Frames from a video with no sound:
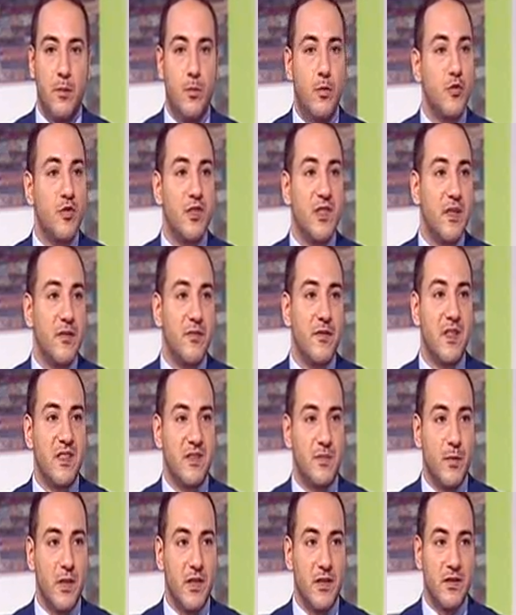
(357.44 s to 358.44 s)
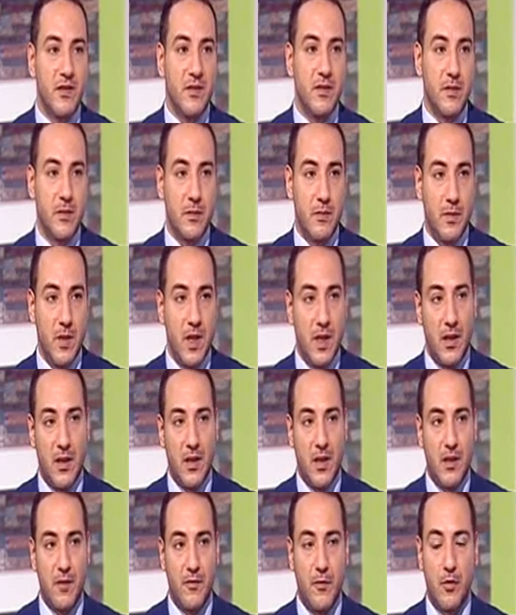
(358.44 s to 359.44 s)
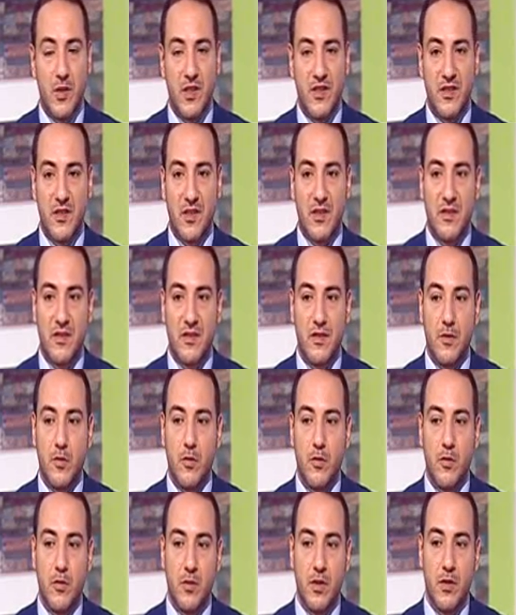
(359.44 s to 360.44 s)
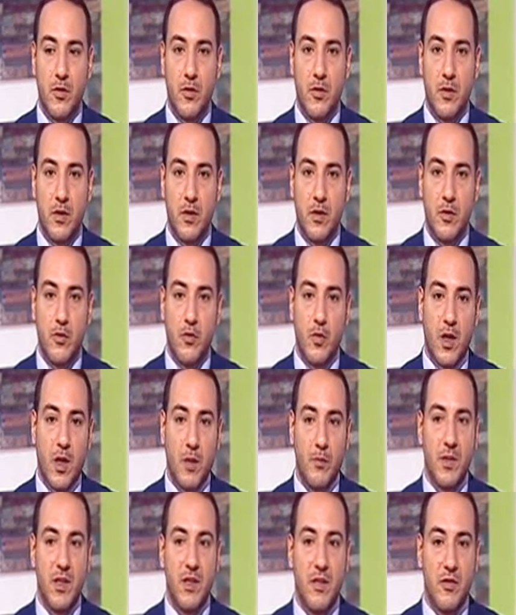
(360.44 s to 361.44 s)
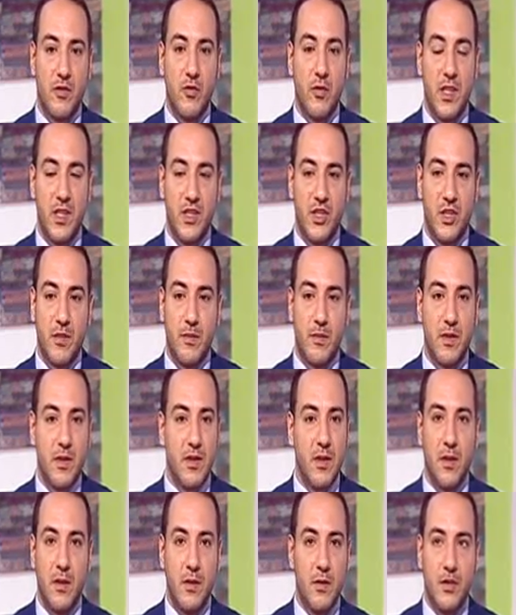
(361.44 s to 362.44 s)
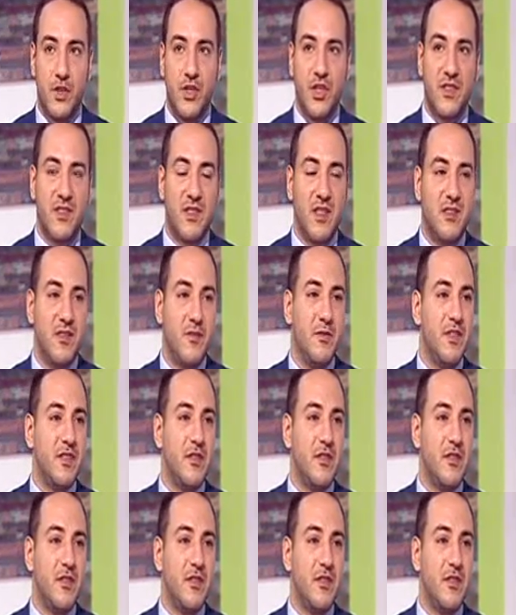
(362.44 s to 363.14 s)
boost investments. Yes. Like, for instance, you, you, you come here to Egypt just as a